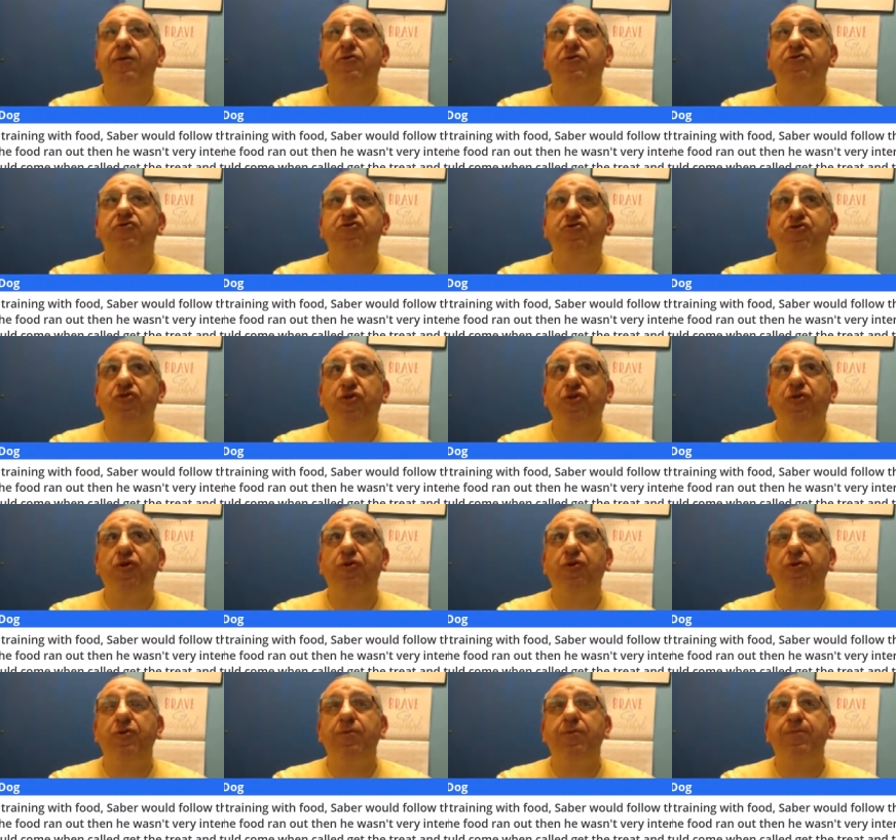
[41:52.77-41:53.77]

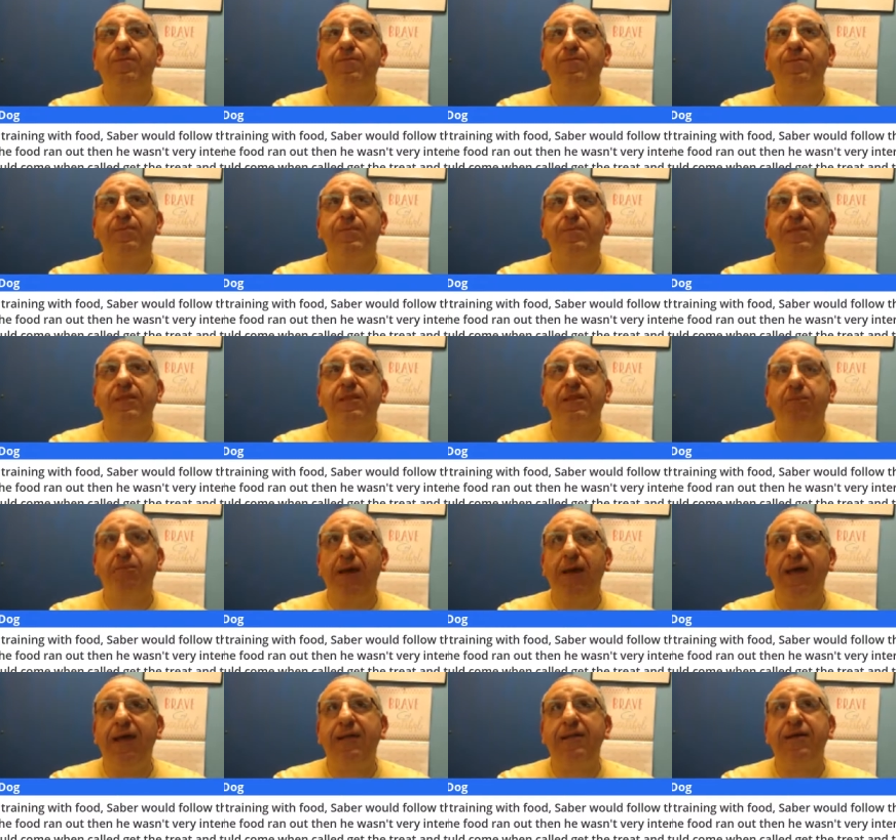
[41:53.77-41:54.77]
so
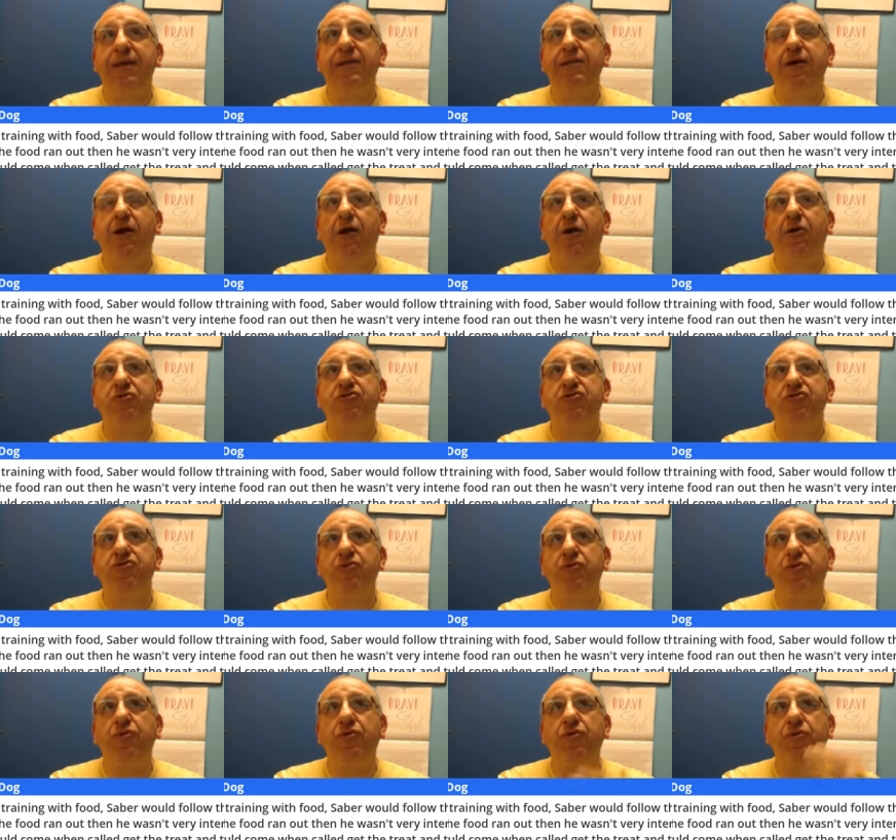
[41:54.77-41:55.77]
dependent on
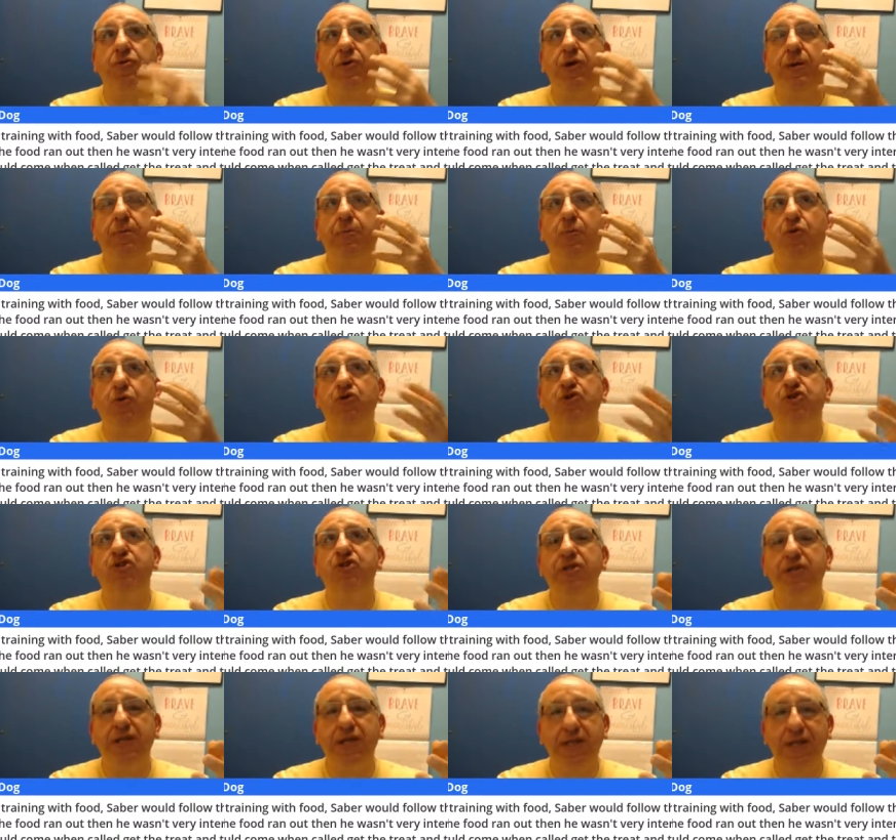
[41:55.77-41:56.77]
so
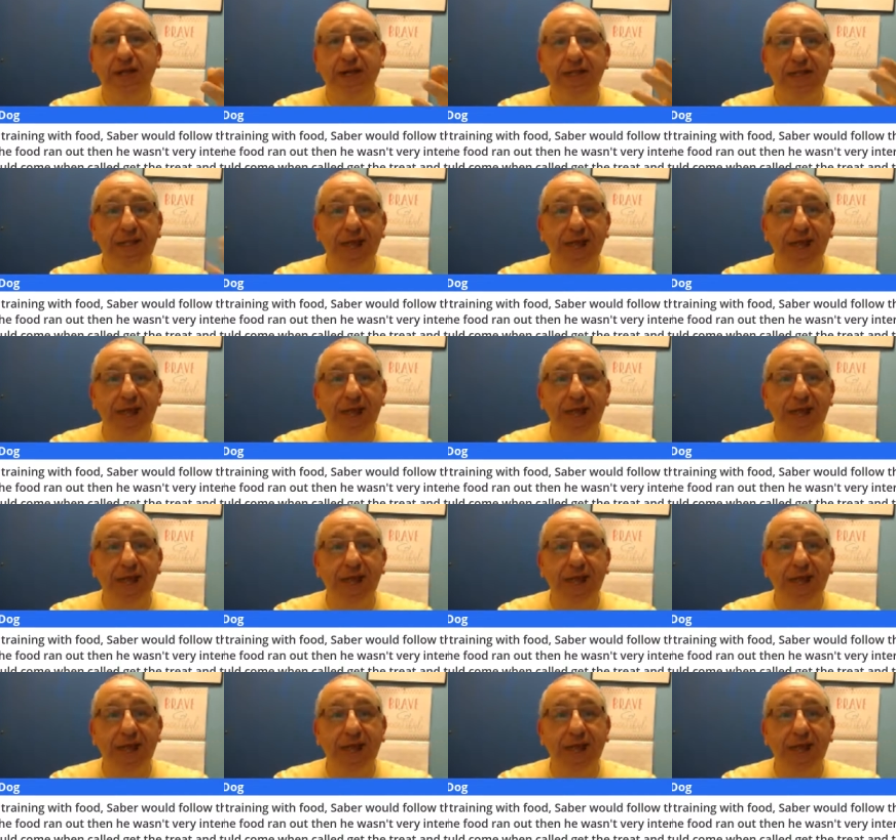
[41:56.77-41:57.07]
emotionally